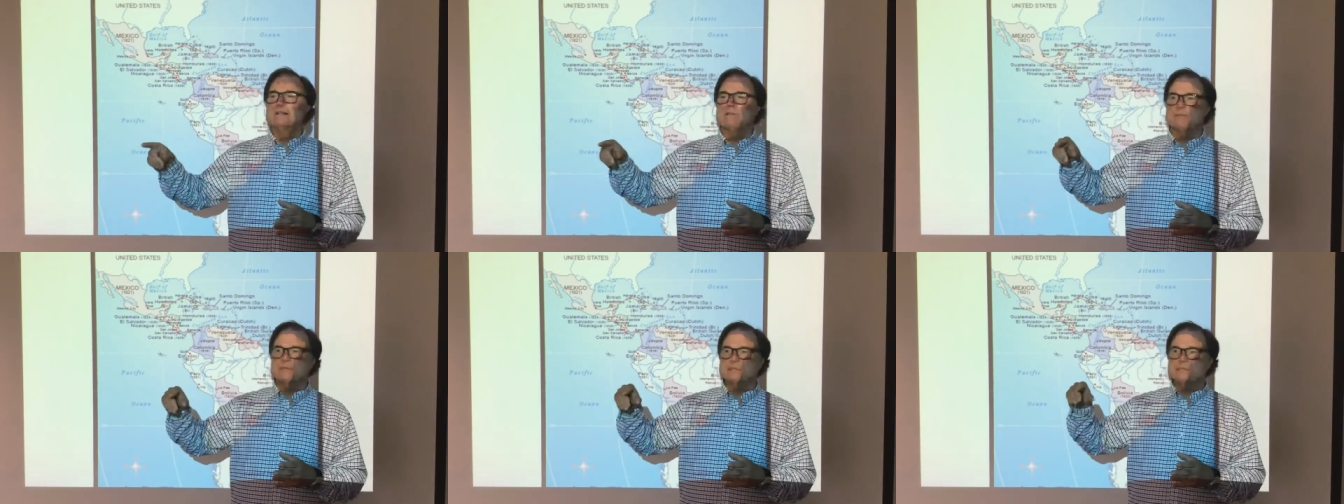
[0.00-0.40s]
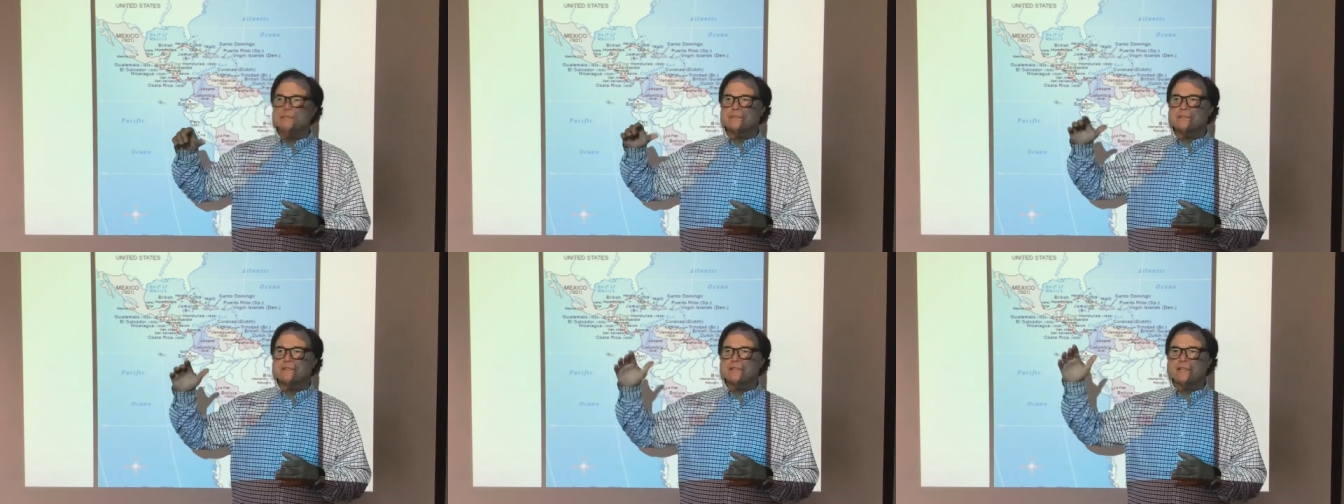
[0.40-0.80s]
which
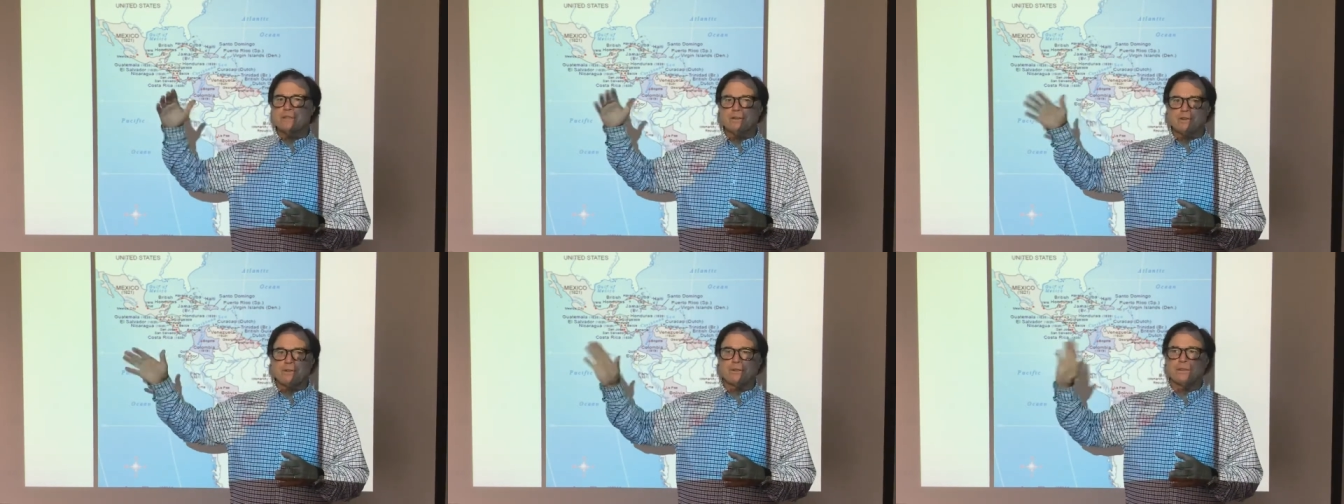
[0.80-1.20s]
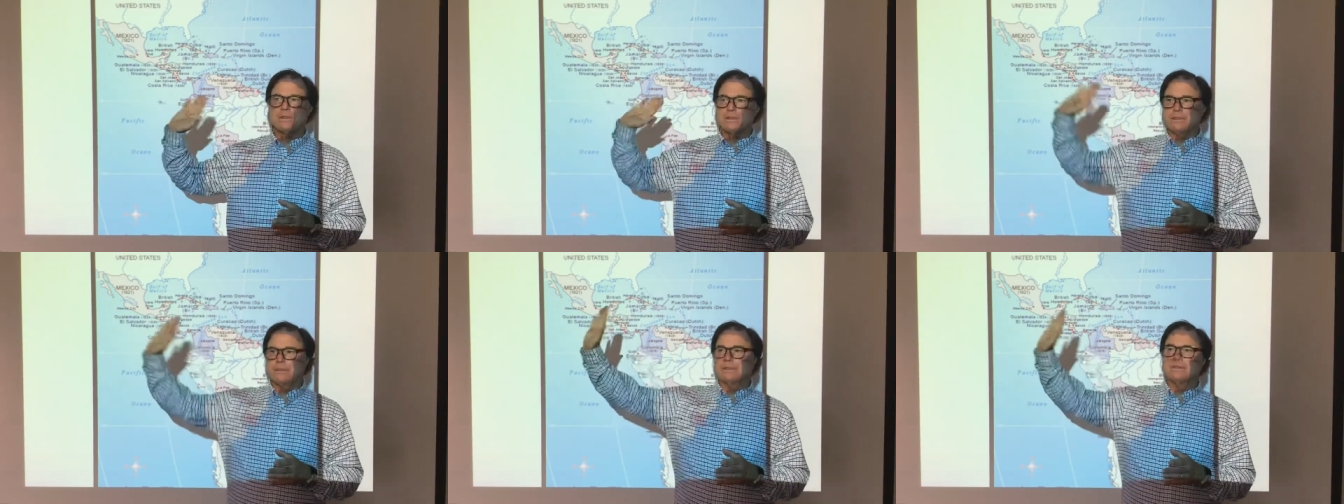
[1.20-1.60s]
is the North,
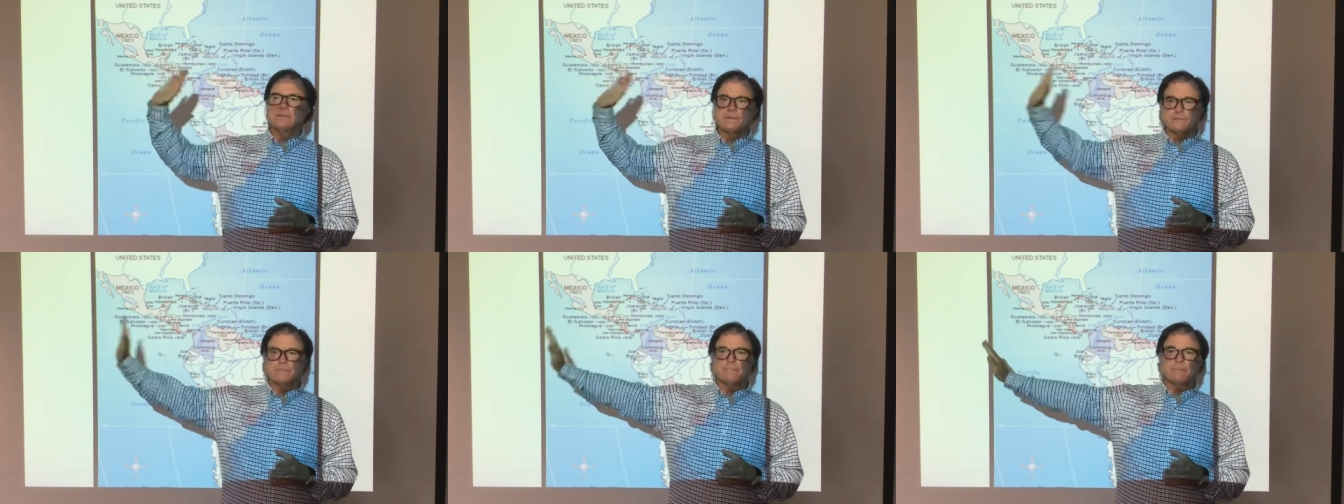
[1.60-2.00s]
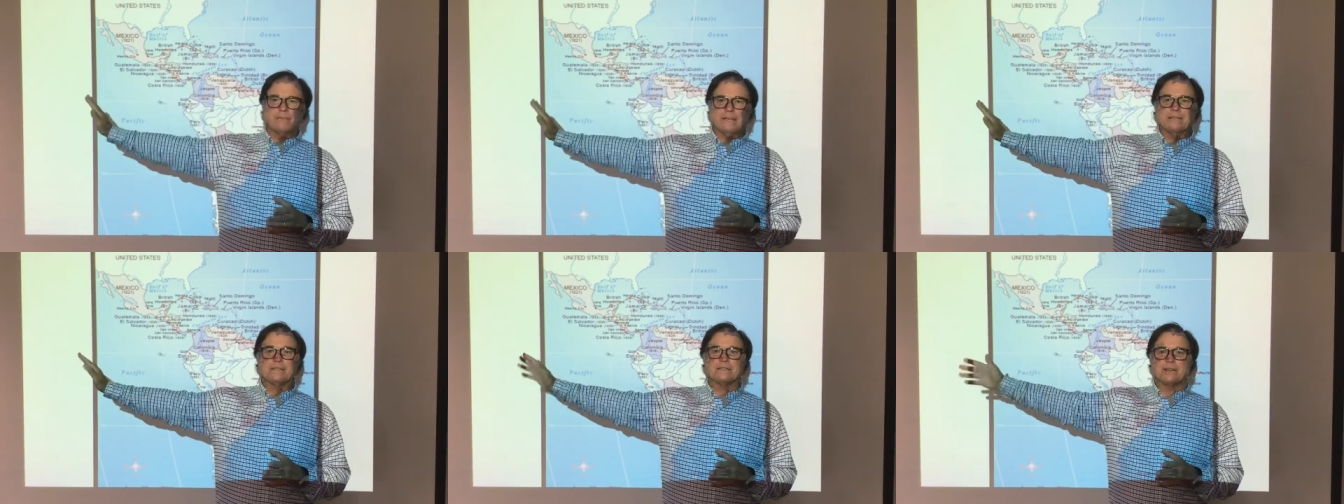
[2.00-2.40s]
you know, it's the
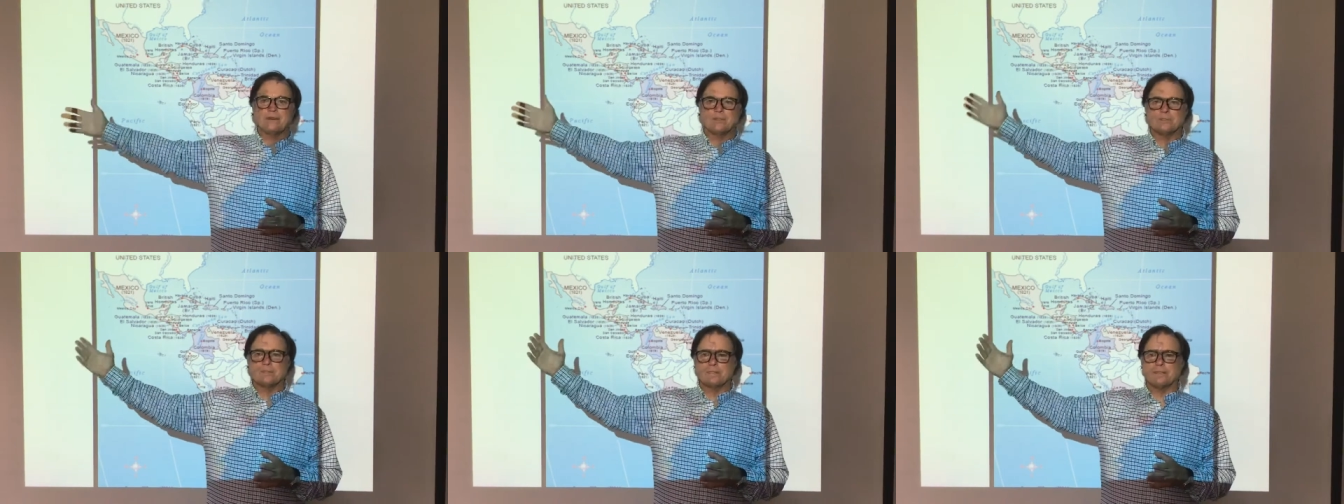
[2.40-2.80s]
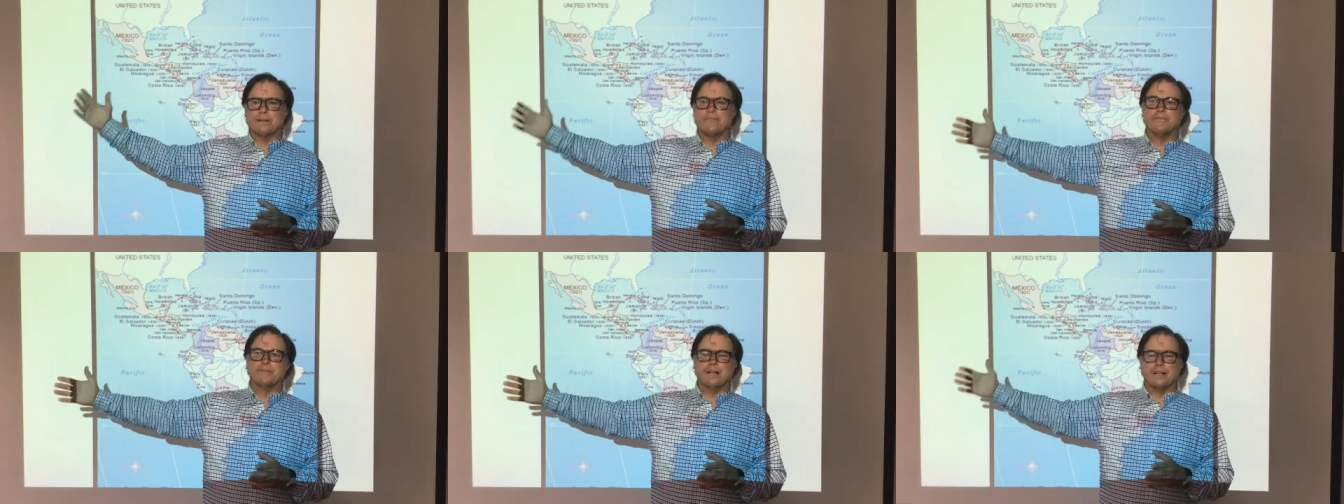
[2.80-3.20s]
East Coast stuff,
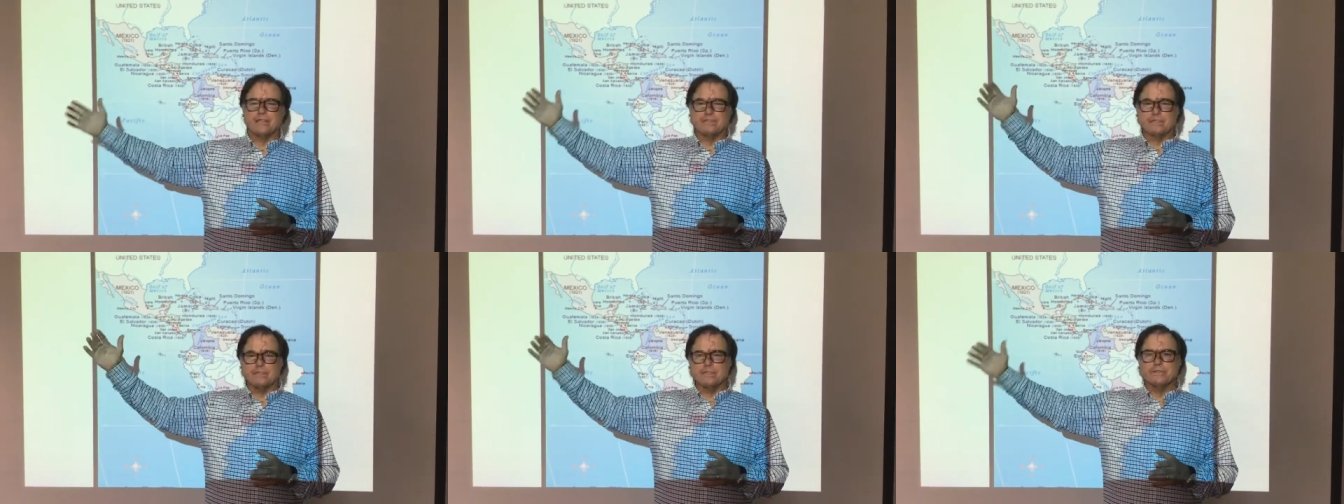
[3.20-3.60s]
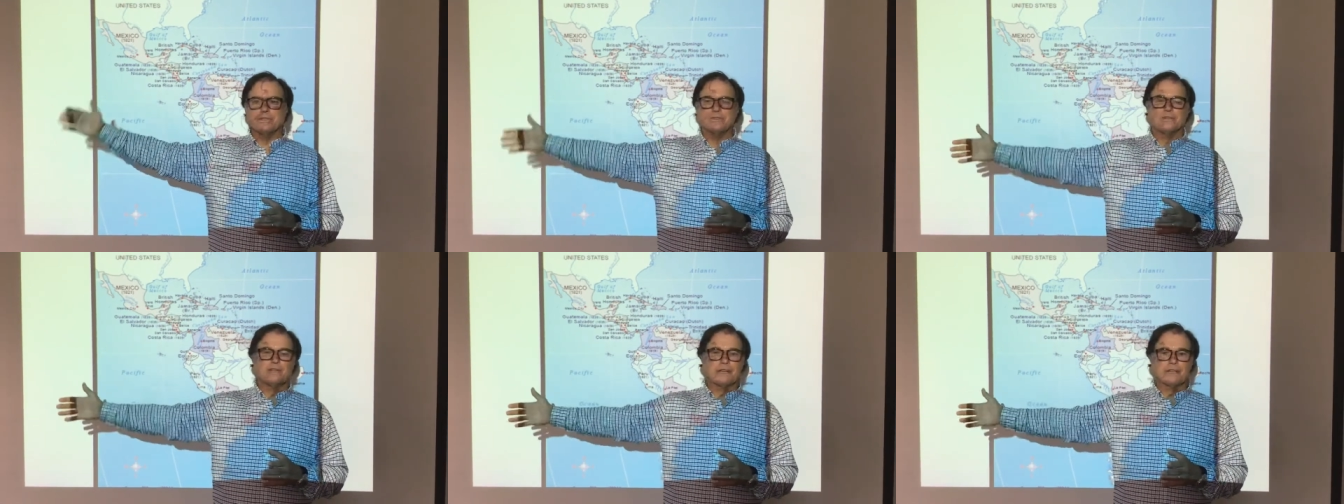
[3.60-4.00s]

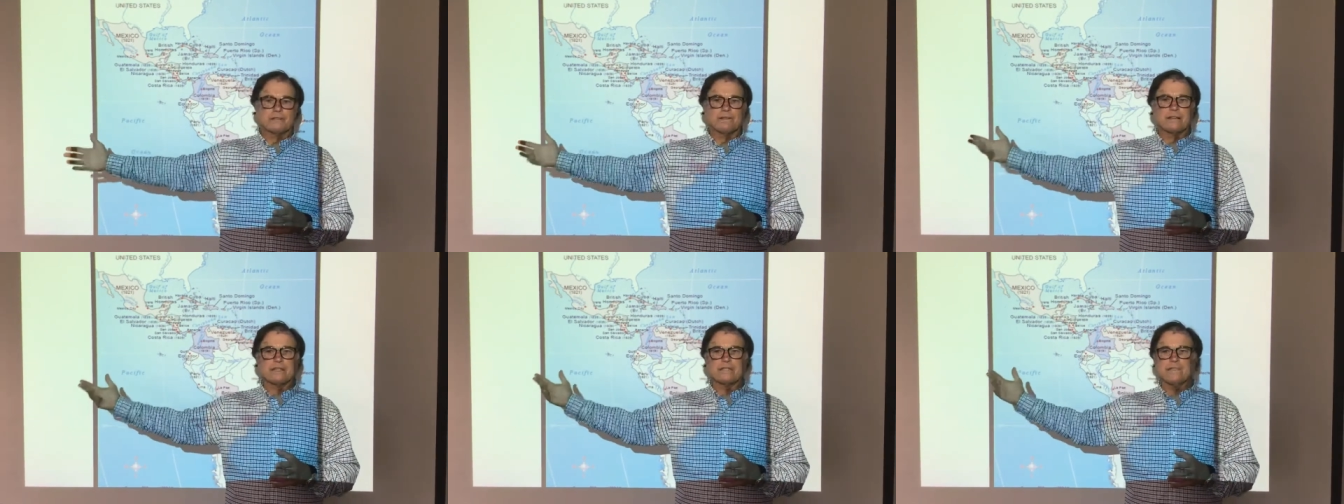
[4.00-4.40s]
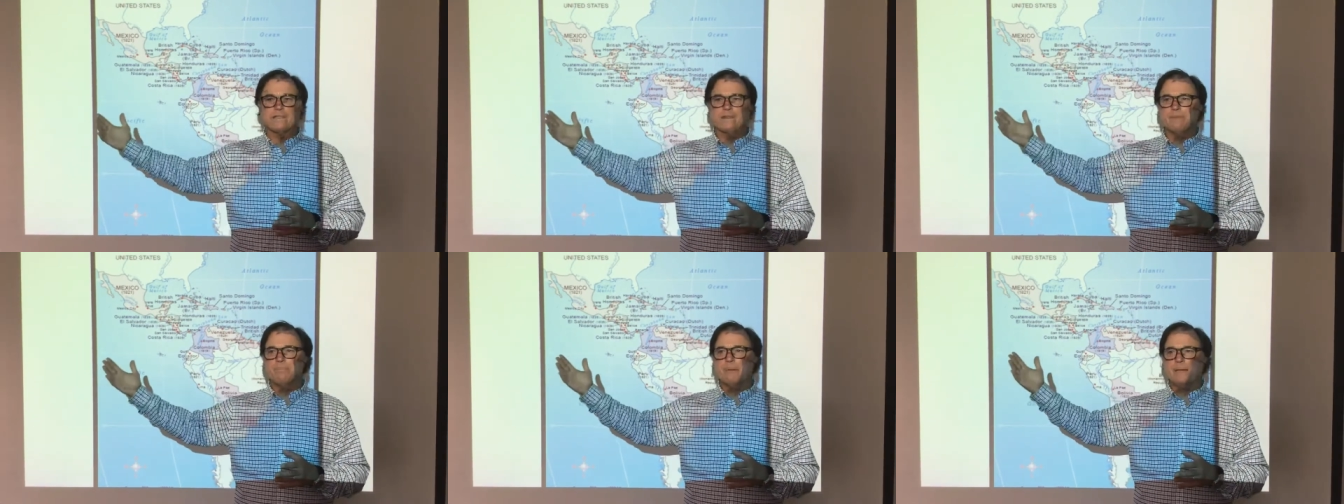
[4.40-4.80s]
Constitution, Declaration of
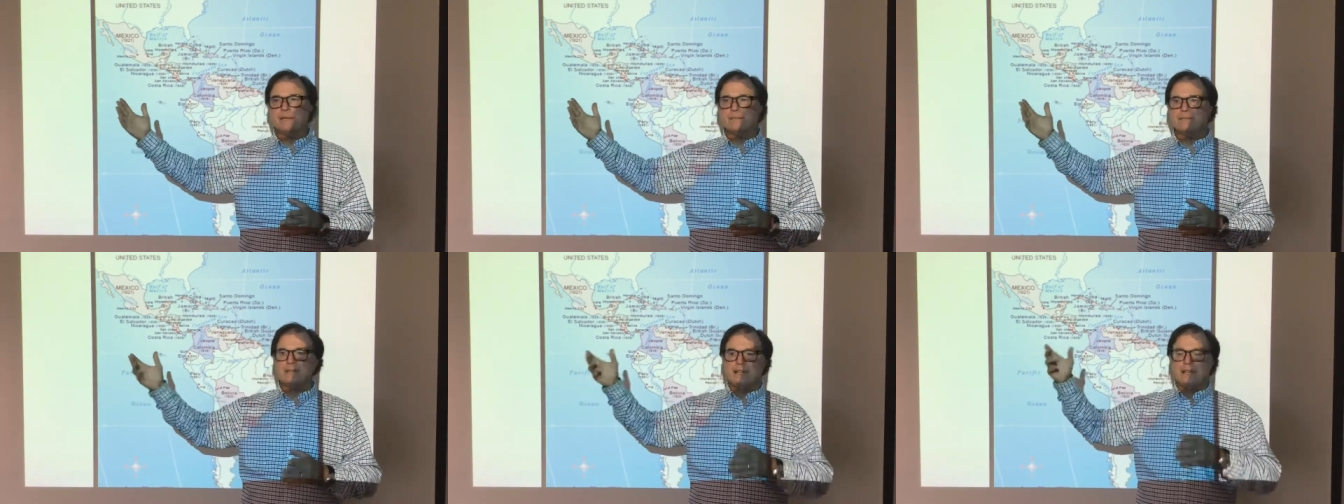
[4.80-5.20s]
Independence